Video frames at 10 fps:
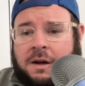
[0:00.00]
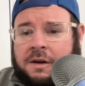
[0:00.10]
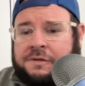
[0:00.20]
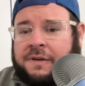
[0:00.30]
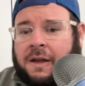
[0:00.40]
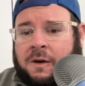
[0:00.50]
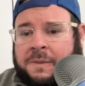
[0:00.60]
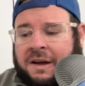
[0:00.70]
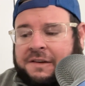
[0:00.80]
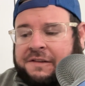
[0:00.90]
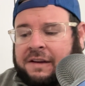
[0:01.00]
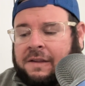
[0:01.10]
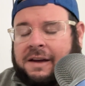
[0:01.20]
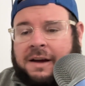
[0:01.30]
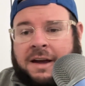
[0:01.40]
follow boxing
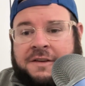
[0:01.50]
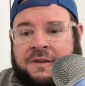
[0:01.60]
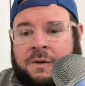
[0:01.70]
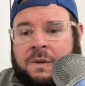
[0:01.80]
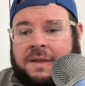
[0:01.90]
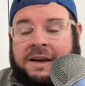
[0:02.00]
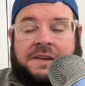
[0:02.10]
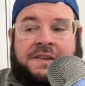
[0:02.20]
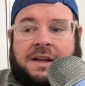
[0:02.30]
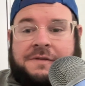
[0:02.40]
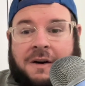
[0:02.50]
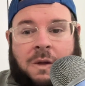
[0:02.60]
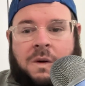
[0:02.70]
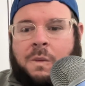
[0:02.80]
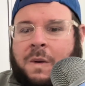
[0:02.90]
like I do. And like I said, I
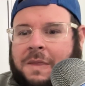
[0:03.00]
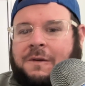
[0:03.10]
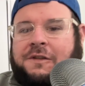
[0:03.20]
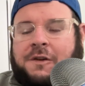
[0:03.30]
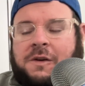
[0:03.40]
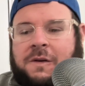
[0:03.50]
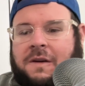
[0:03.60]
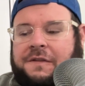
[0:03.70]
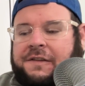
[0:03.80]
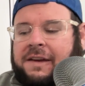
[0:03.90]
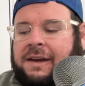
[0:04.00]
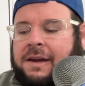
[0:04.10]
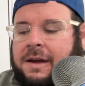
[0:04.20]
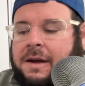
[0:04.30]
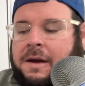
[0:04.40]
follow it when there's no
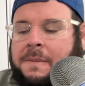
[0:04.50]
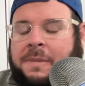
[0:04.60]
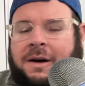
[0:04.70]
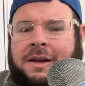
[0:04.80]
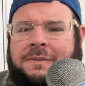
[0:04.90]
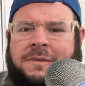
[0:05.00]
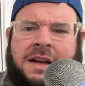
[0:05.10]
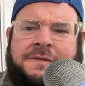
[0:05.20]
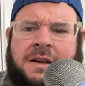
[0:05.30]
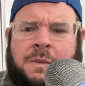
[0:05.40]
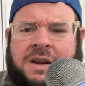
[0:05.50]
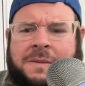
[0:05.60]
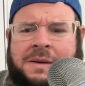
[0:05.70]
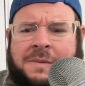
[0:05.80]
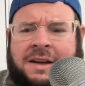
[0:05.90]
UFC. But I found a way to
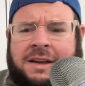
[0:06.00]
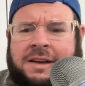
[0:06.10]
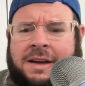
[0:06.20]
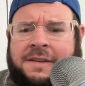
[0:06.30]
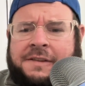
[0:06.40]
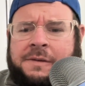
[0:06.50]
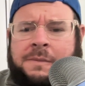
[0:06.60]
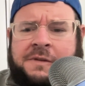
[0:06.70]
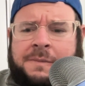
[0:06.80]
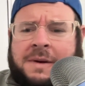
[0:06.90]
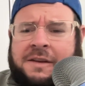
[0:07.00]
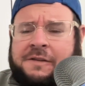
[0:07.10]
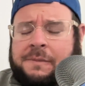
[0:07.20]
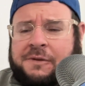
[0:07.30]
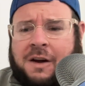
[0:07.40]
make my guys, some my
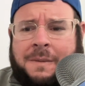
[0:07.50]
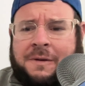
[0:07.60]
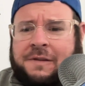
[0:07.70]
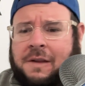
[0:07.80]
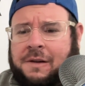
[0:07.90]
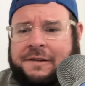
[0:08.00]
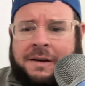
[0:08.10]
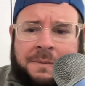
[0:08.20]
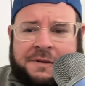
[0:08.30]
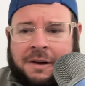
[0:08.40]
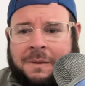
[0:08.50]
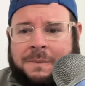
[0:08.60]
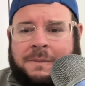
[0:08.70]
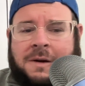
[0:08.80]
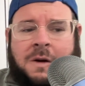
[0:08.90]
subscribers, a little
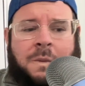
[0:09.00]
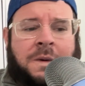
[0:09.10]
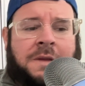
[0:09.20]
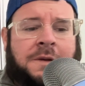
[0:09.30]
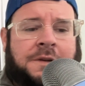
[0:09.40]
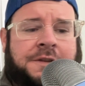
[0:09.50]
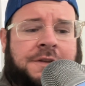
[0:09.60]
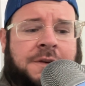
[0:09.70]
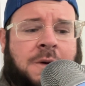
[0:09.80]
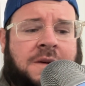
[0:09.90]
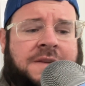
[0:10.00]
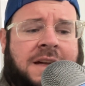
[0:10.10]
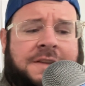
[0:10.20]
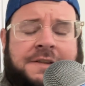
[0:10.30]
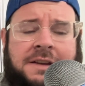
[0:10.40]
something when there's no
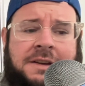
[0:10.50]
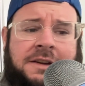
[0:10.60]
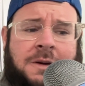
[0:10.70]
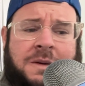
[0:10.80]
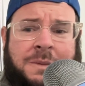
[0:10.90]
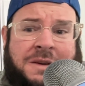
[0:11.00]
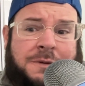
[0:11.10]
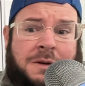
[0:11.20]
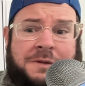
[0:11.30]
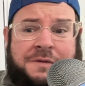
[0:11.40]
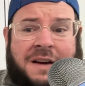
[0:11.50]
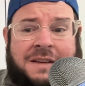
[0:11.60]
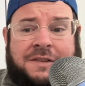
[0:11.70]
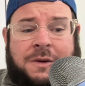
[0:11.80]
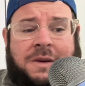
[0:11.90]
events. And, it went for over
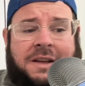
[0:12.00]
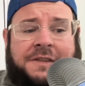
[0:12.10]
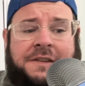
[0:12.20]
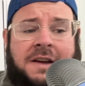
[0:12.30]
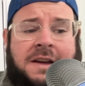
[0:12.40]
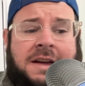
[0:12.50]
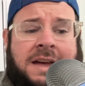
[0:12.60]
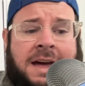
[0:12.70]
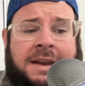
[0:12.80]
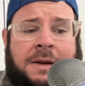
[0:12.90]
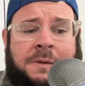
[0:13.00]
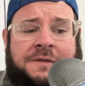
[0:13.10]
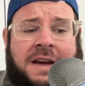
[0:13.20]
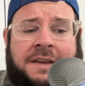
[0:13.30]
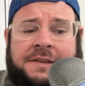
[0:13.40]
5 units. Had
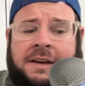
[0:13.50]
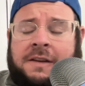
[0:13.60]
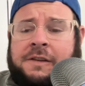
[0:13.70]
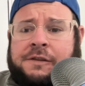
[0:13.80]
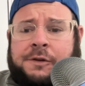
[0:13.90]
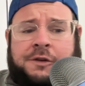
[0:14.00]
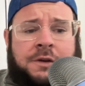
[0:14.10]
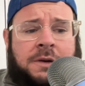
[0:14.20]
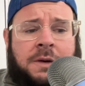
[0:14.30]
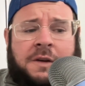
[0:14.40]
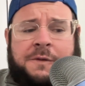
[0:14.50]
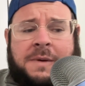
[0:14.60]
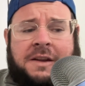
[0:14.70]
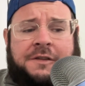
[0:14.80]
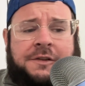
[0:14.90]
Edward Vasquez for 2 units,
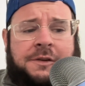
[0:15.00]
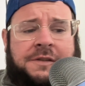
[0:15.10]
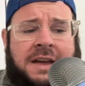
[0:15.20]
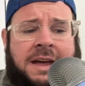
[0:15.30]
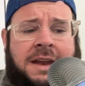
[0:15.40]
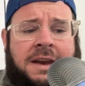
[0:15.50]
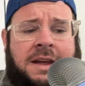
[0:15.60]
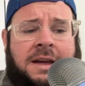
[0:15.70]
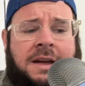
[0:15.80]
minus 210.